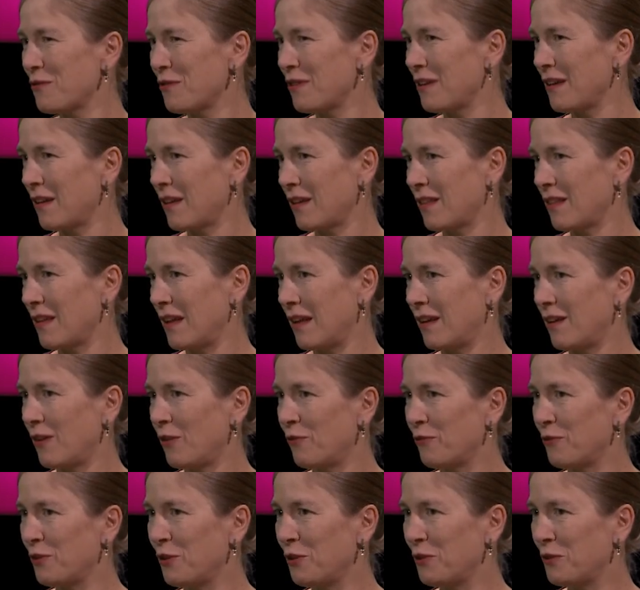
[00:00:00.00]
think then
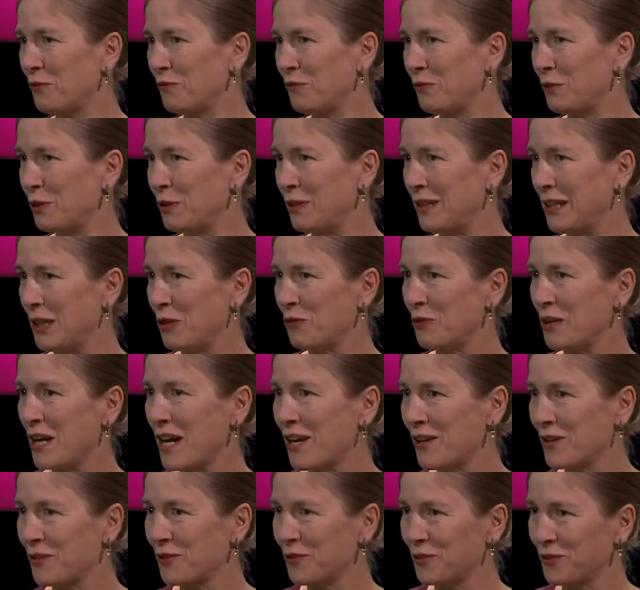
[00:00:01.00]
of
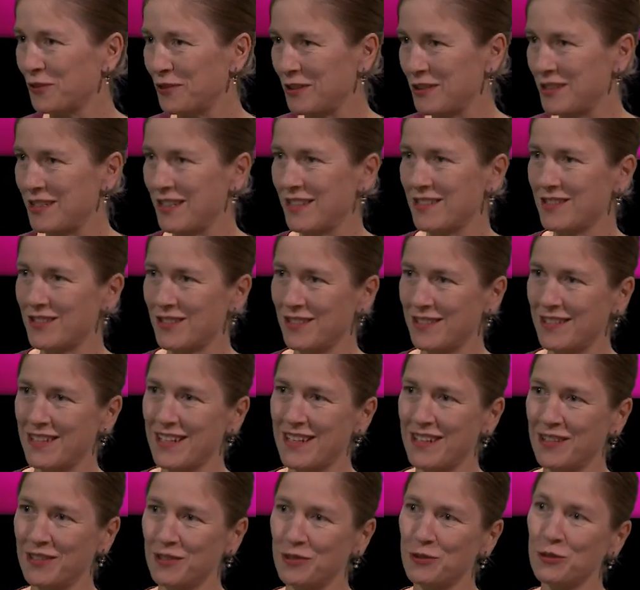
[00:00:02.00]
Leonardo's suggestion
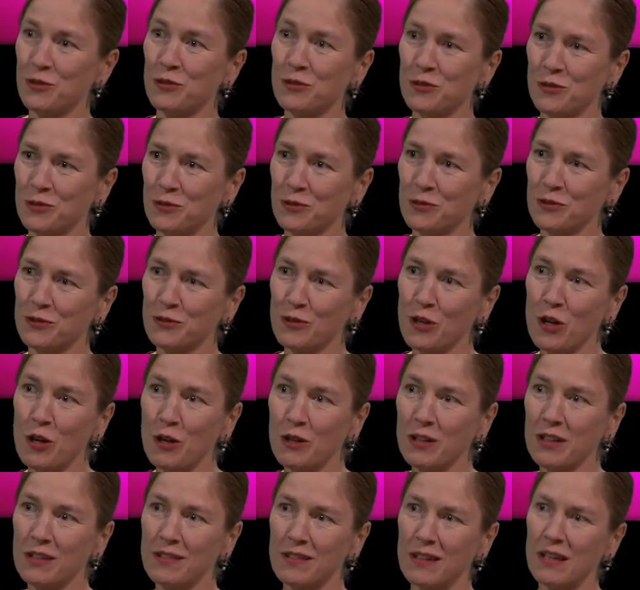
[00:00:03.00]
here to use
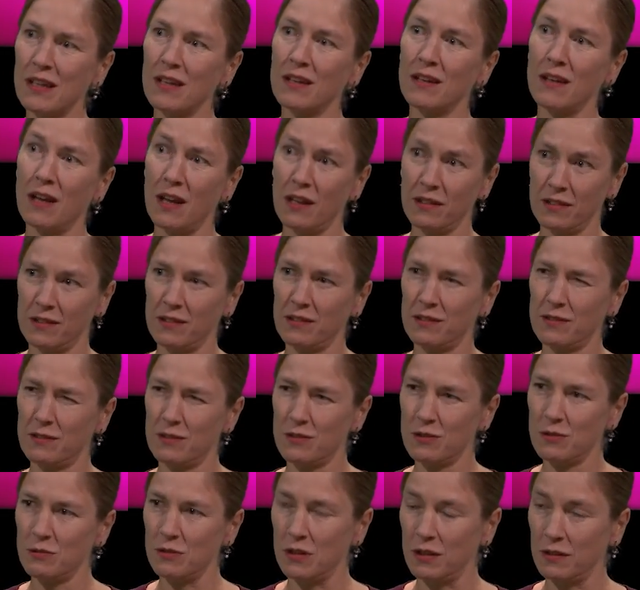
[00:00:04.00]
Turnitin as a
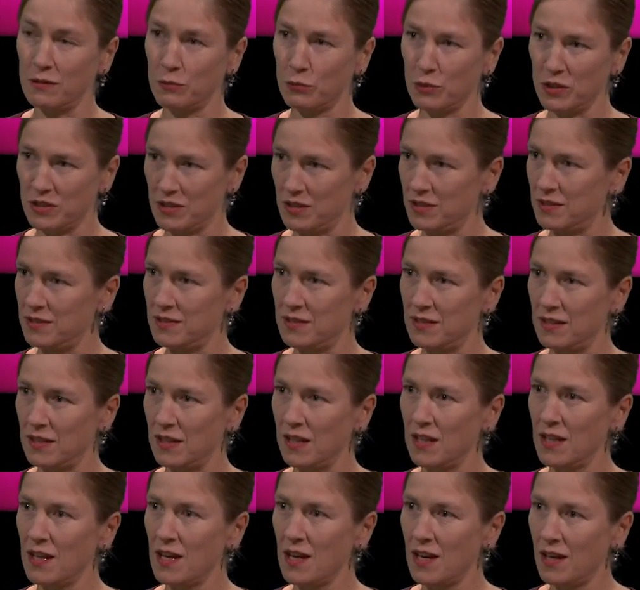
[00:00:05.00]
student, which is
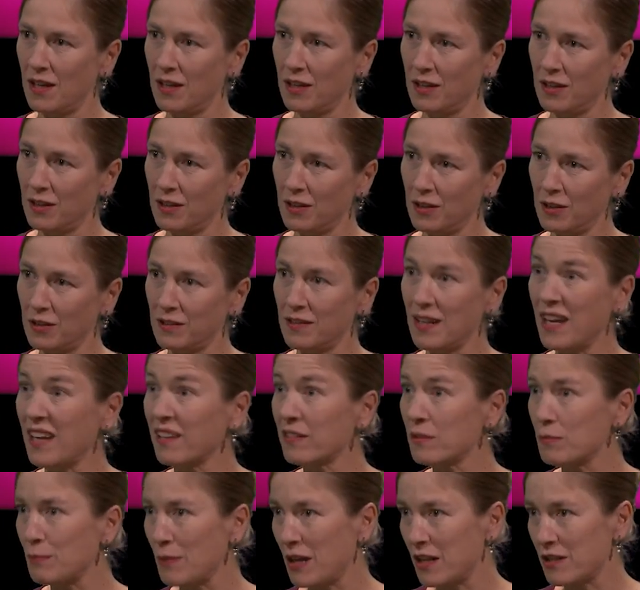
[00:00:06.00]
a
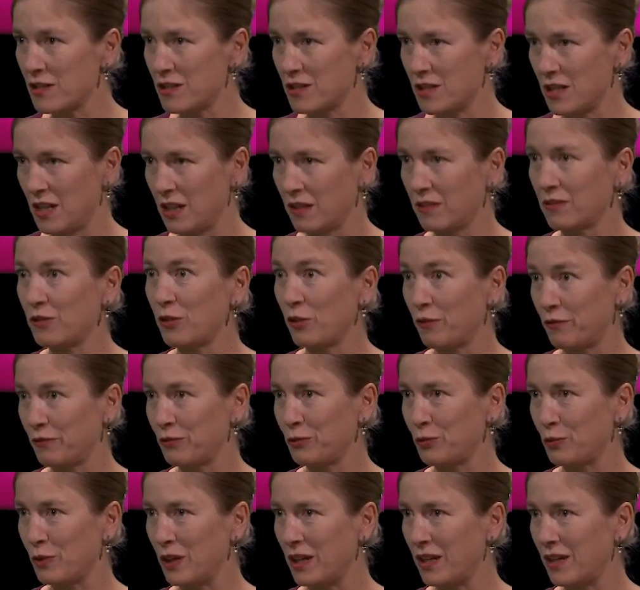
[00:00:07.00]
text matching
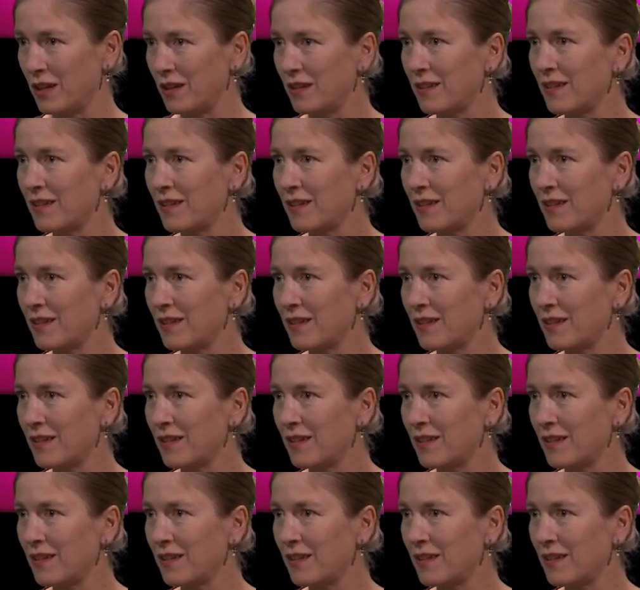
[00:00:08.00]
software?